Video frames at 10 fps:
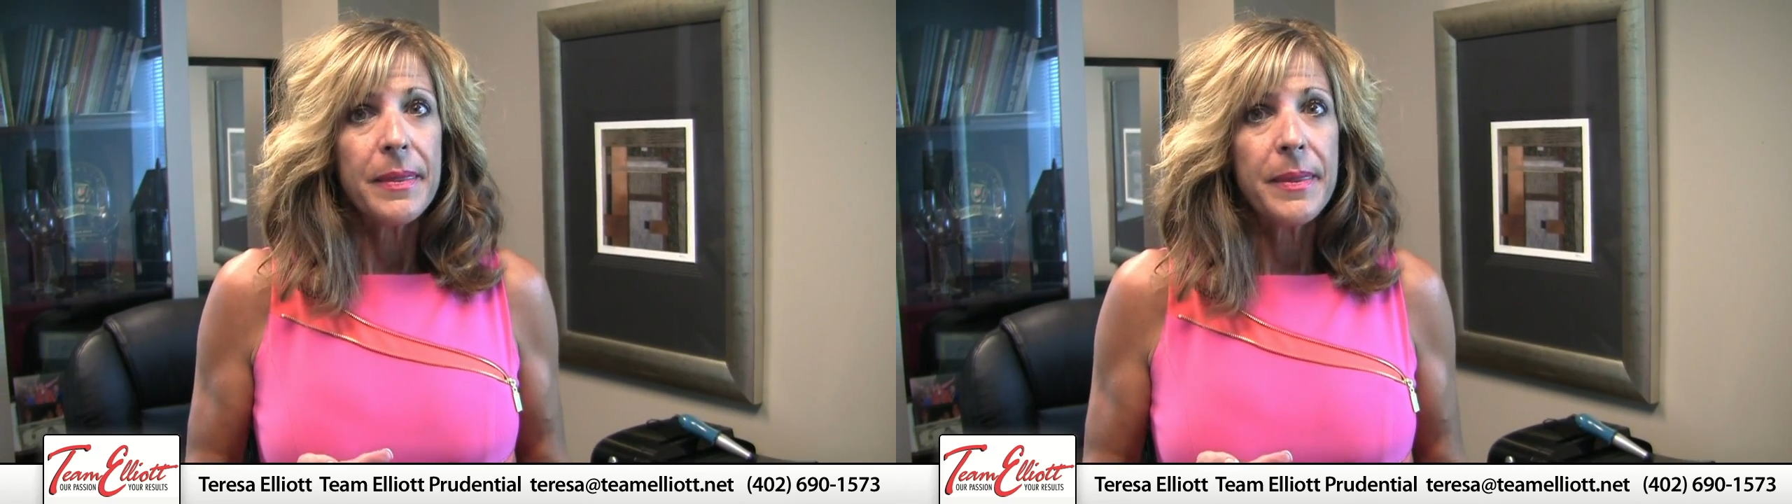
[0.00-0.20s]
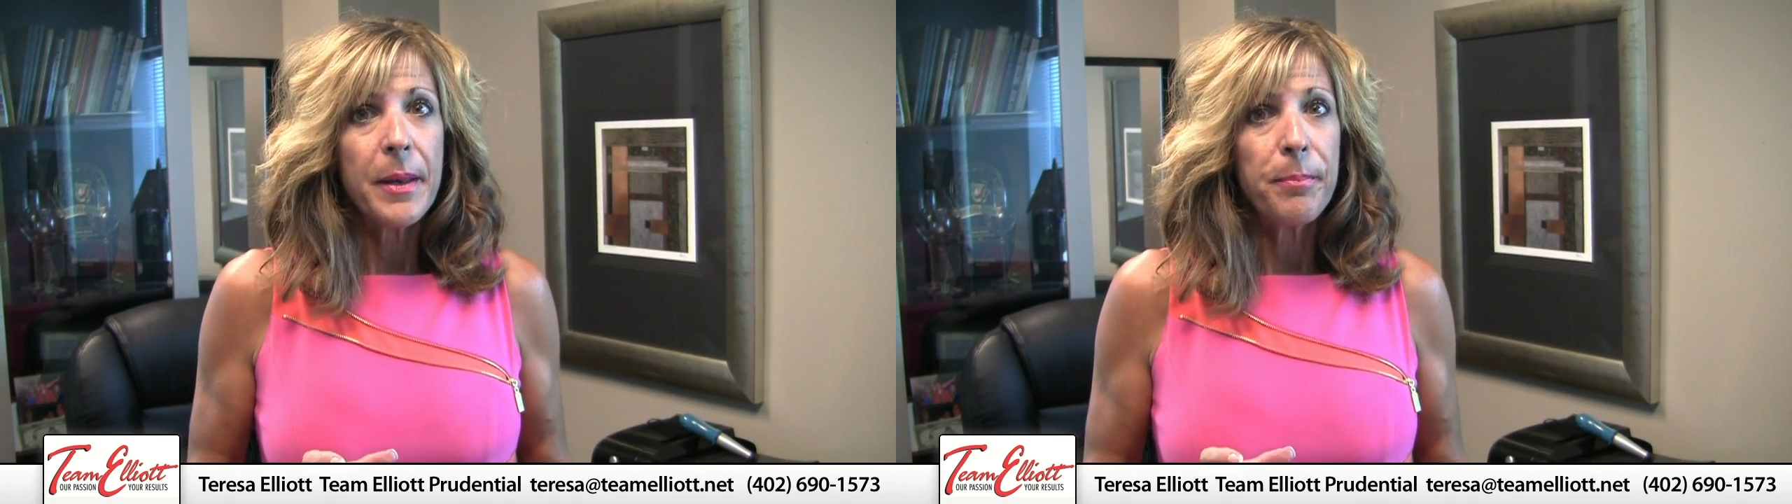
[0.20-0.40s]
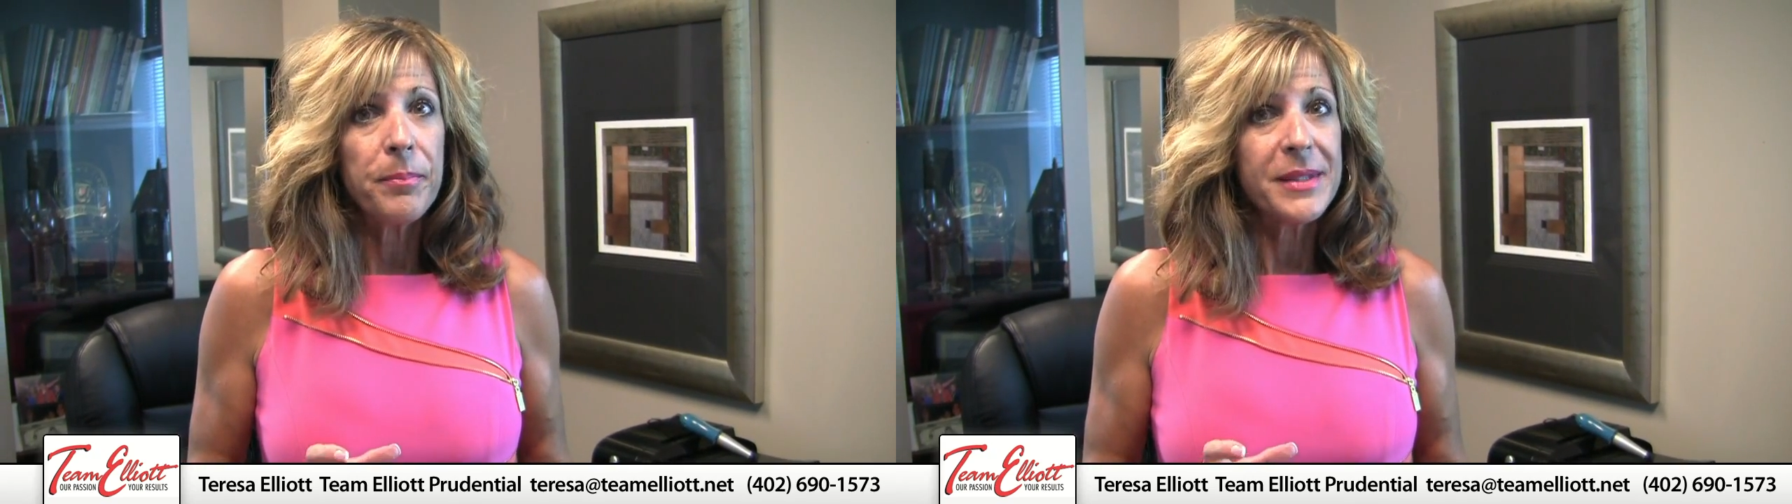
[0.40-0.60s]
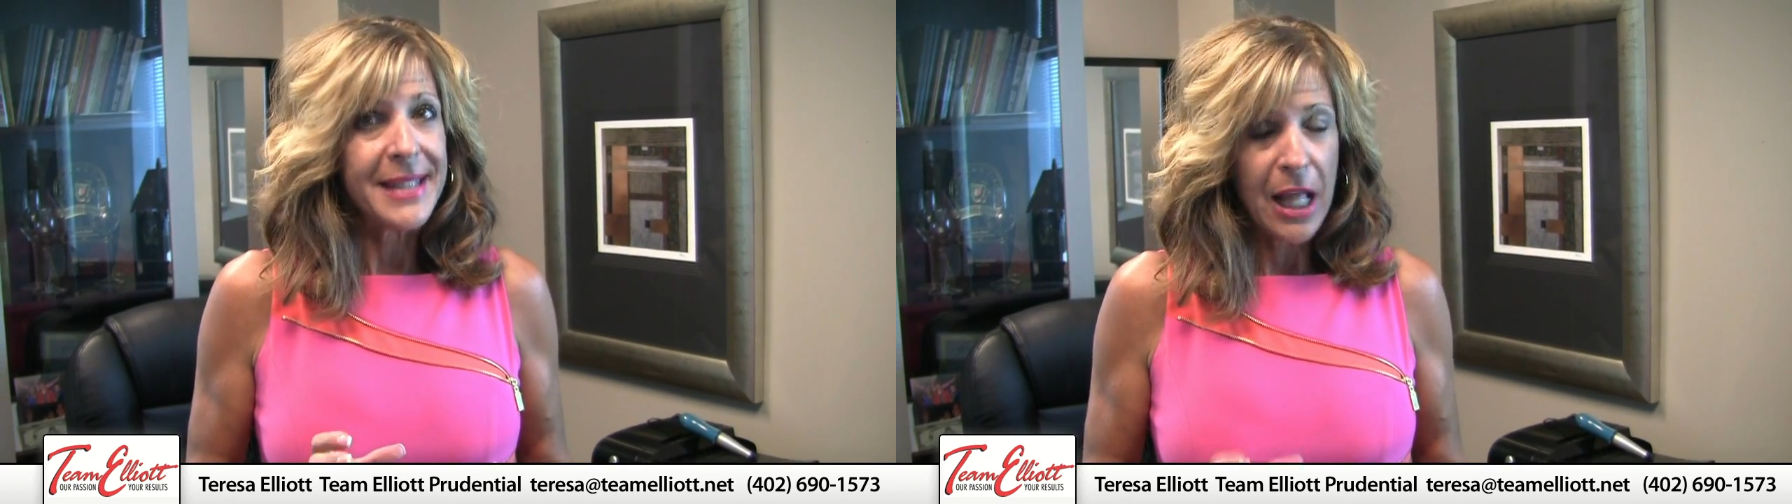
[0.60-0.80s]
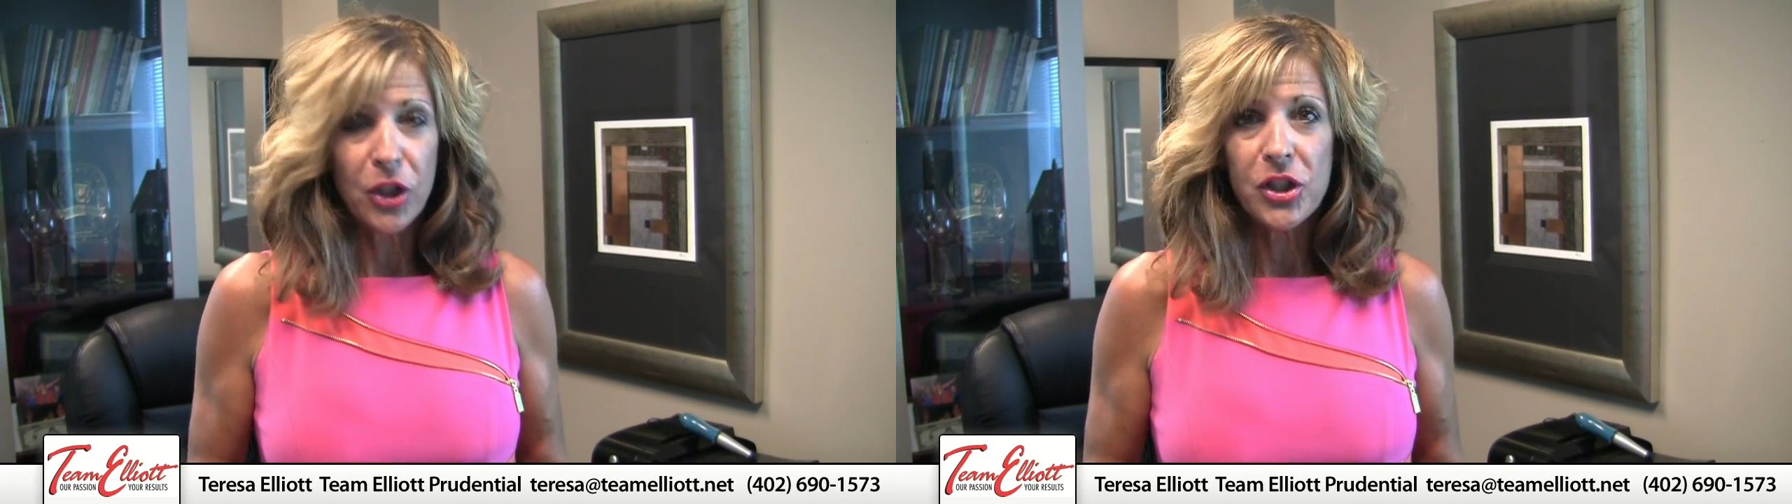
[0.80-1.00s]
the
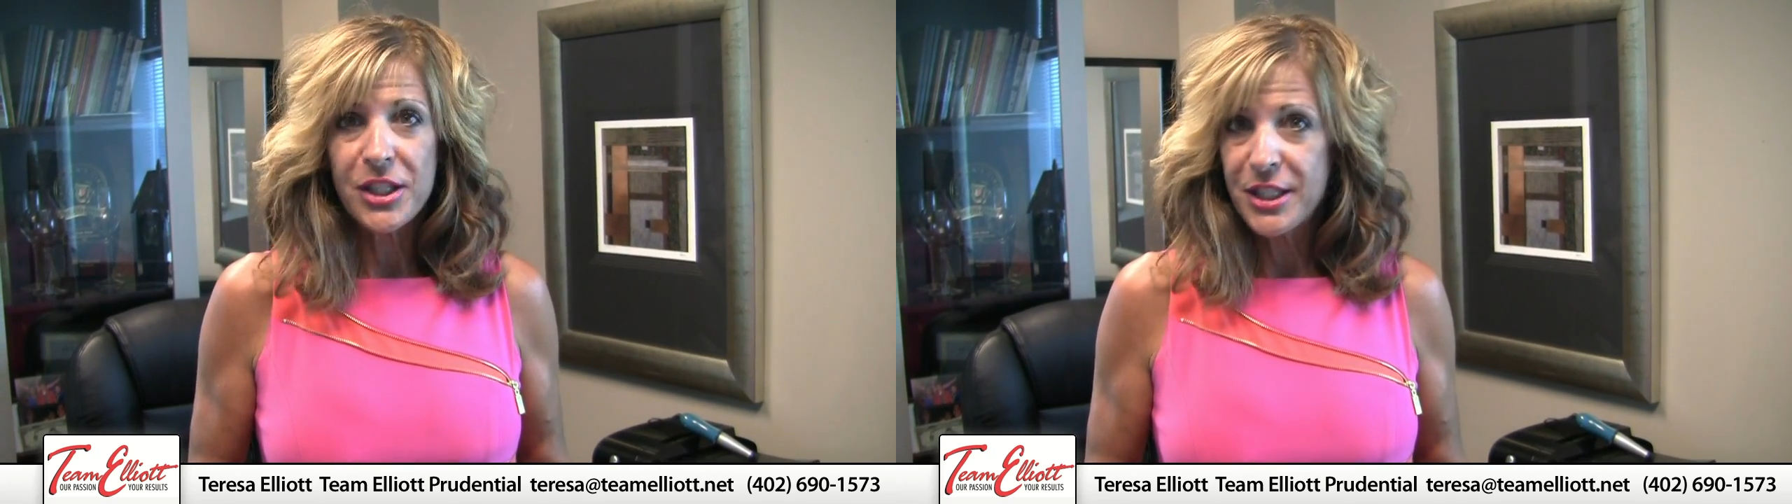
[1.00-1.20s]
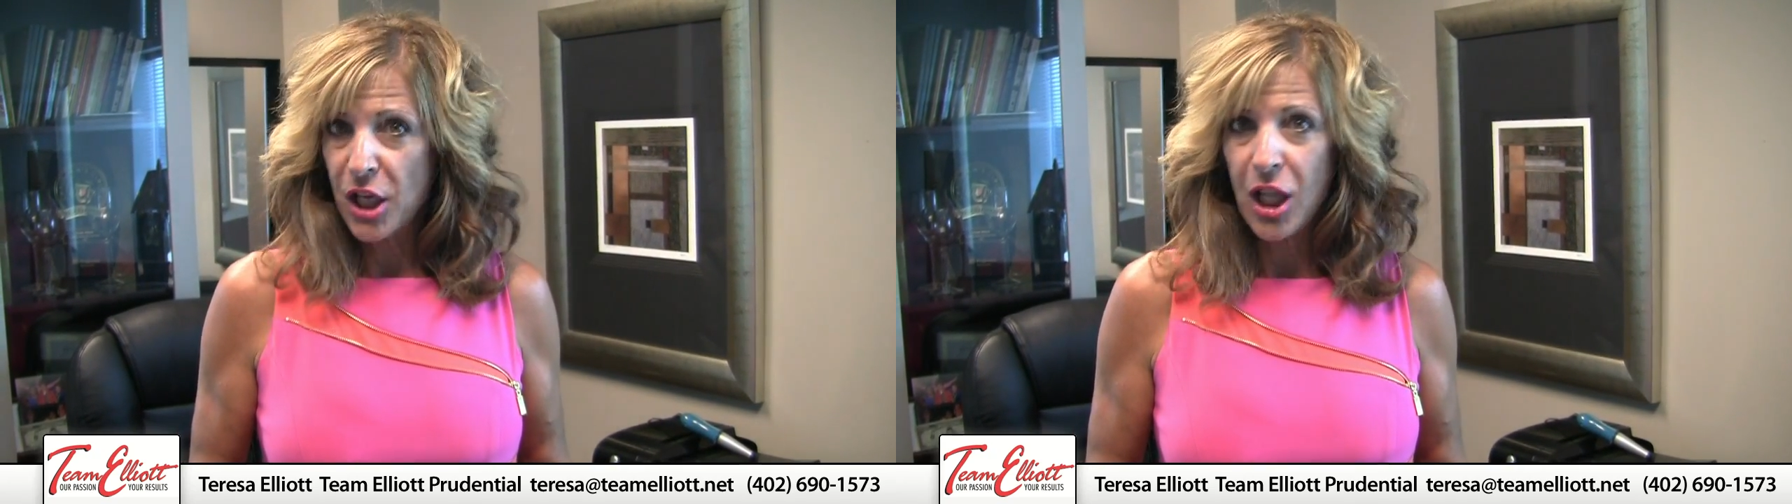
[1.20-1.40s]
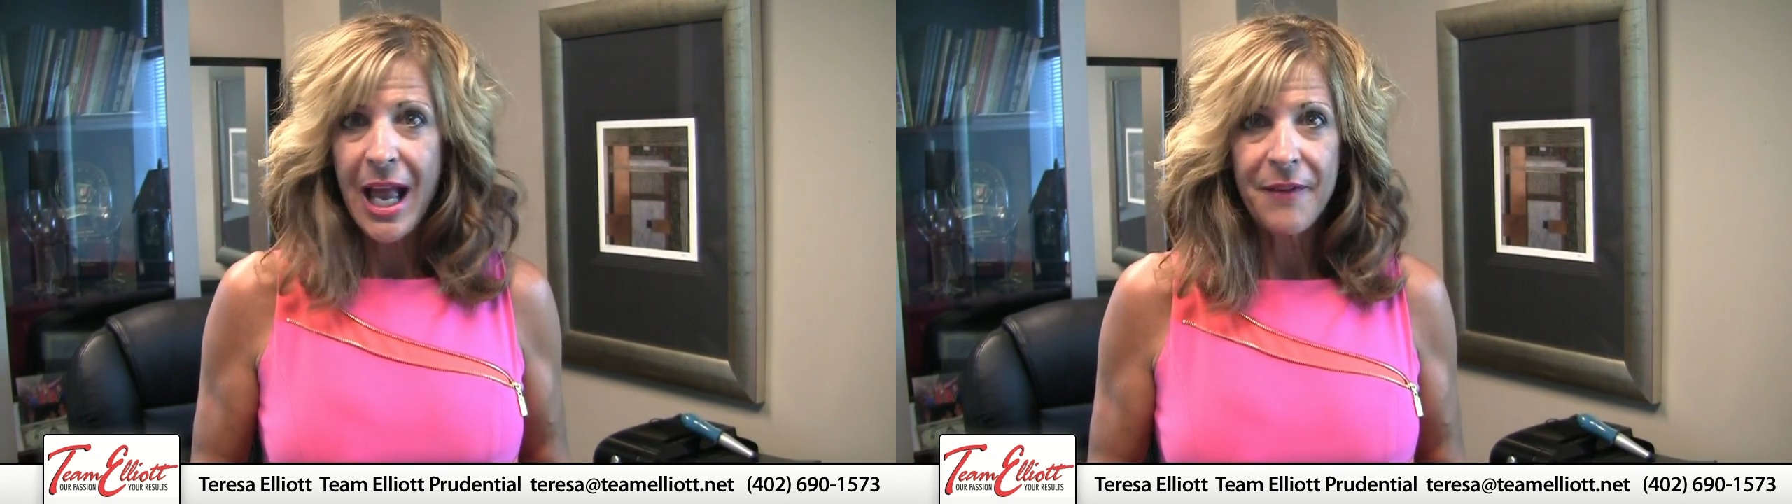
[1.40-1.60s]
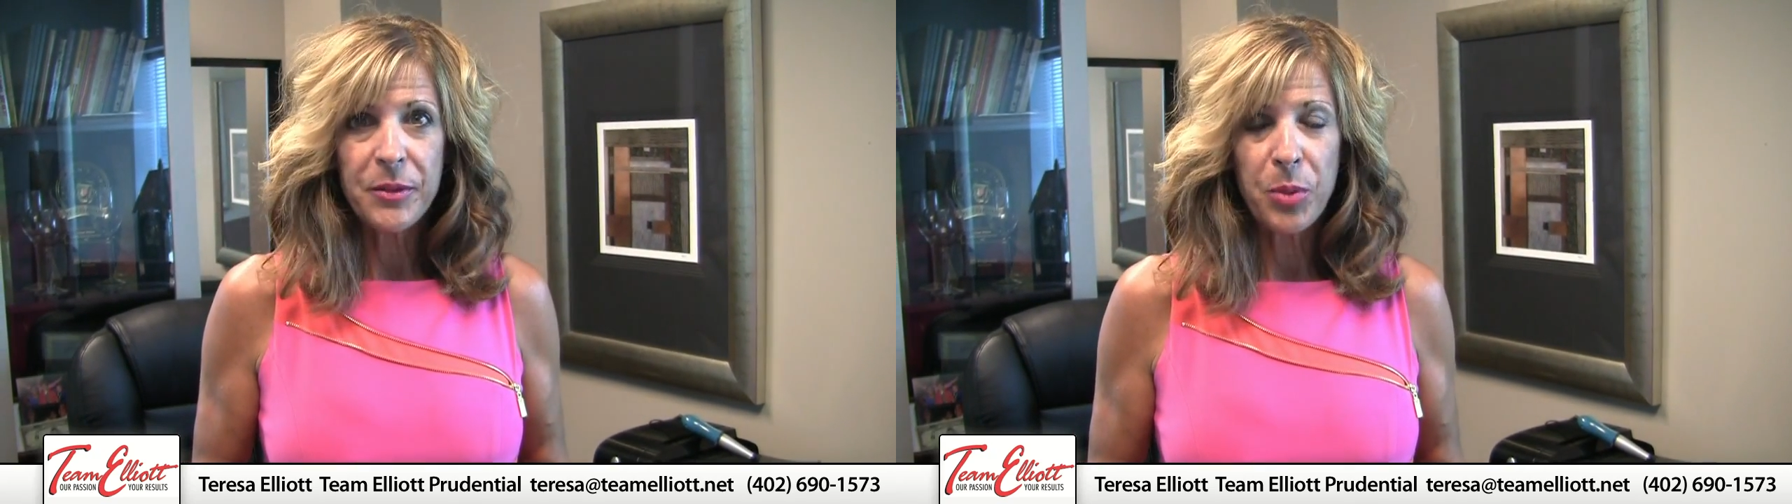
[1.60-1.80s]
sellers still have